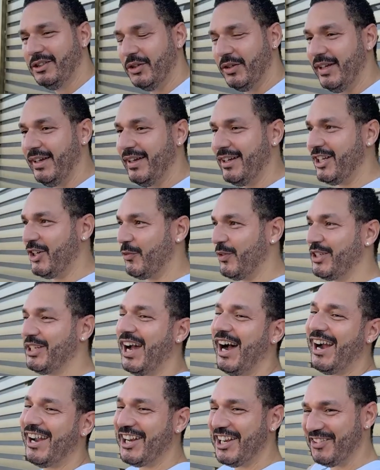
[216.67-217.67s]
So he ended up
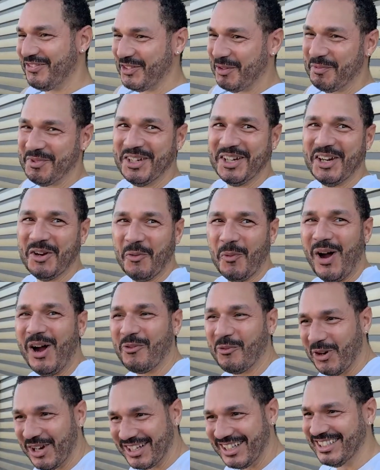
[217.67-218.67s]
retiring from there
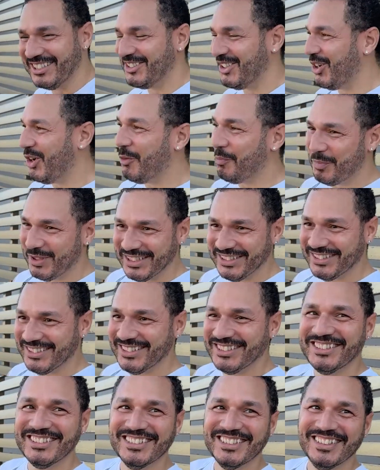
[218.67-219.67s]
while running his own
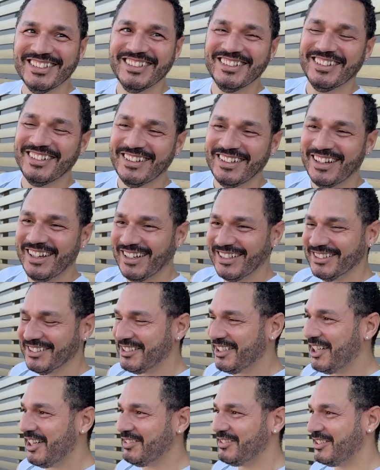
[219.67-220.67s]
business. And
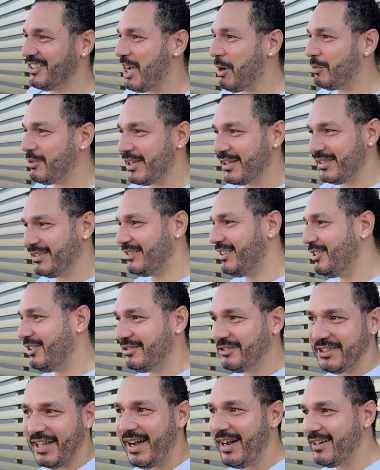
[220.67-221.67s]
so that was like his
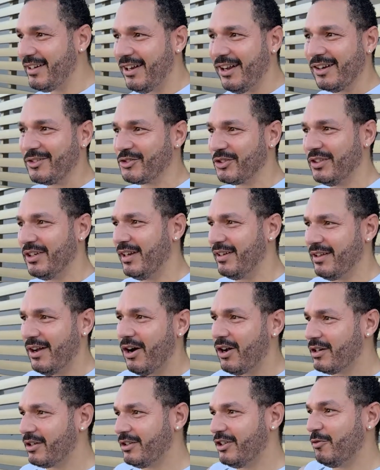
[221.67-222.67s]
little side extra. And
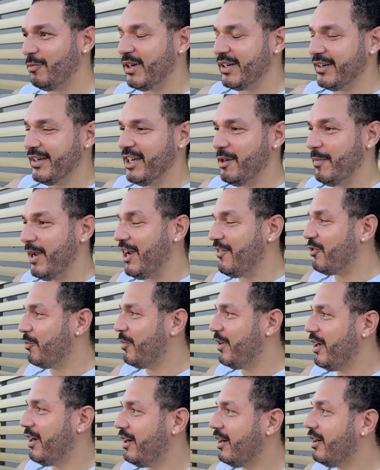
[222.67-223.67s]
all the little money he made
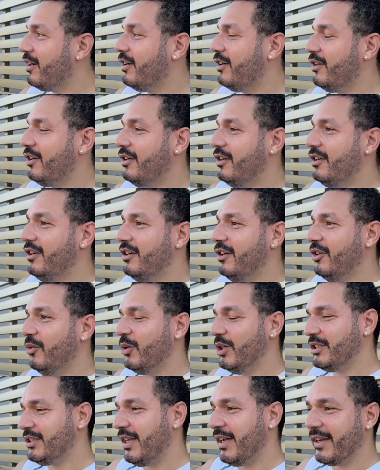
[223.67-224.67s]
from there
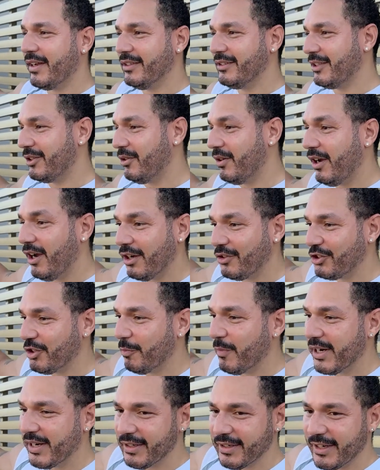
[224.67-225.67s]
was like his little extra
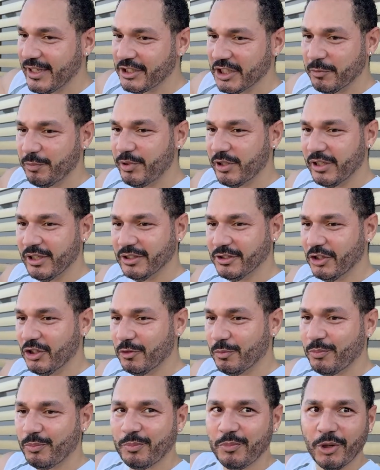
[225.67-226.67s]
money that he just put in his
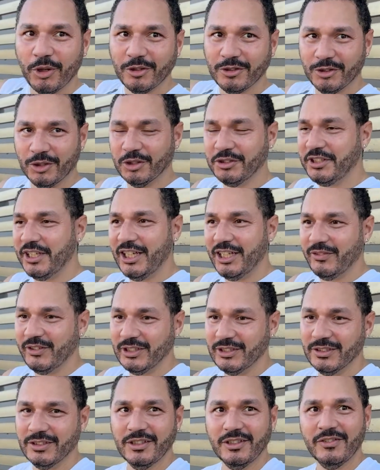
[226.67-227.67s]
own personal
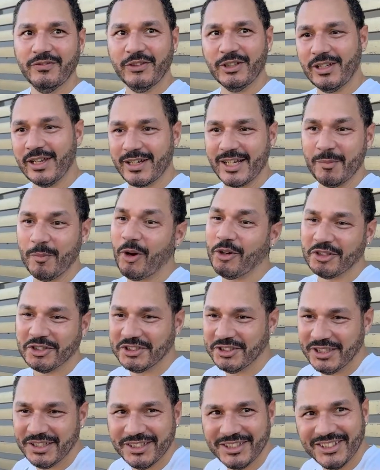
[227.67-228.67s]
savings for like
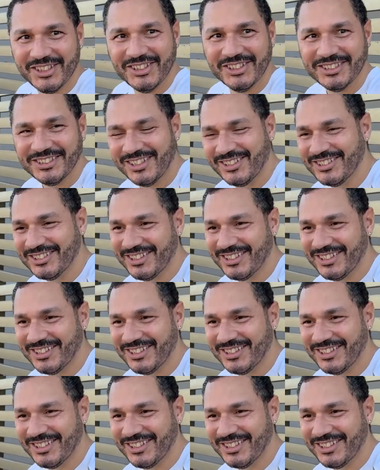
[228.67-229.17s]
emergency, you know. So